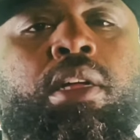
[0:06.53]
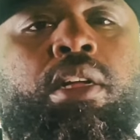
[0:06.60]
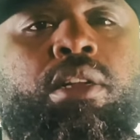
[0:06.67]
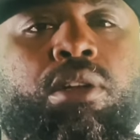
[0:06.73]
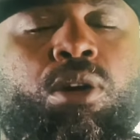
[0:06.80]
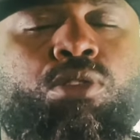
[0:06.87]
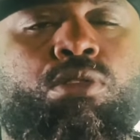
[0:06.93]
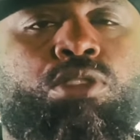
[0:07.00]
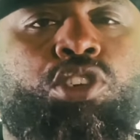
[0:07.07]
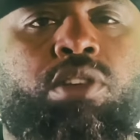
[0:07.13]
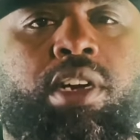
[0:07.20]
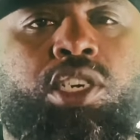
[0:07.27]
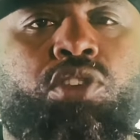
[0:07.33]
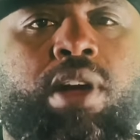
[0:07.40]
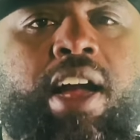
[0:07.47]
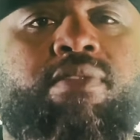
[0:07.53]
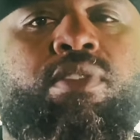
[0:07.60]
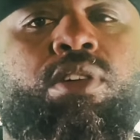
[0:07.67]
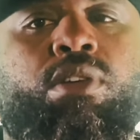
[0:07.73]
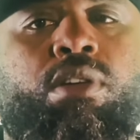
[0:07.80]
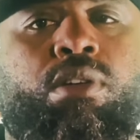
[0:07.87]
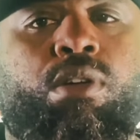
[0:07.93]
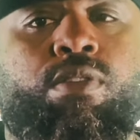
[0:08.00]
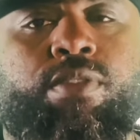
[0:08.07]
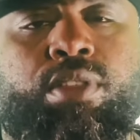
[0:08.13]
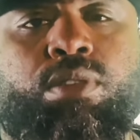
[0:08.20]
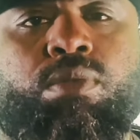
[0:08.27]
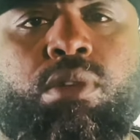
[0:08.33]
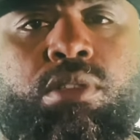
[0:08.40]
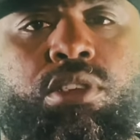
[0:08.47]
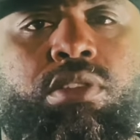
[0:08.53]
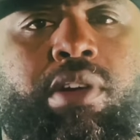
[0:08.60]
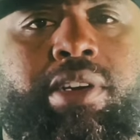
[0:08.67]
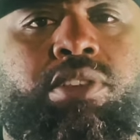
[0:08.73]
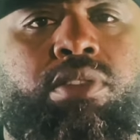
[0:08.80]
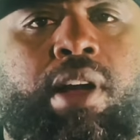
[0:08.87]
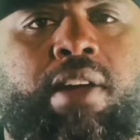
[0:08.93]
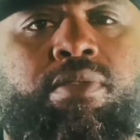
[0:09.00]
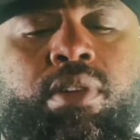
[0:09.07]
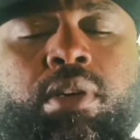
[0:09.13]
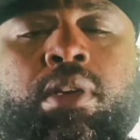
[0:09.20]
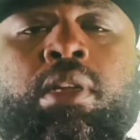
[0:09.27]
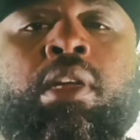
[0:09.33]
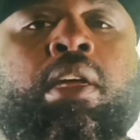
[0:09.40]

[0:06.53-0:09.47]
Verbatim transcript: local truck driver or over-the-road truck driver.